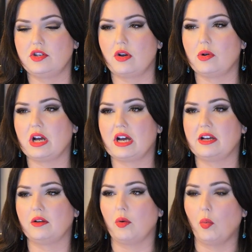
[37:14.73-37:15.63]

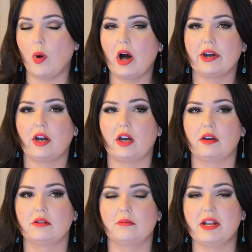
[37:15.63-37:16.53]
Yoga,
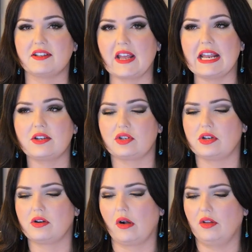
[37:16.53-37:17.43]
water,
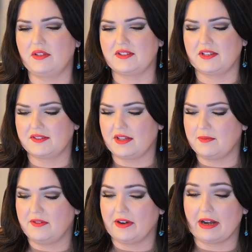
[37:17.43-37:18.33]
meditation, all of these things
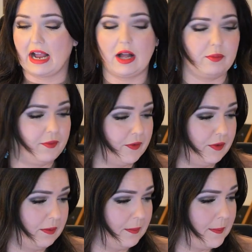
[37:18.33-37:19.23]
can be very
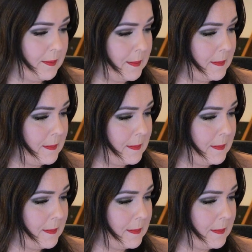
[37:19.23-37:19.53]
helpful.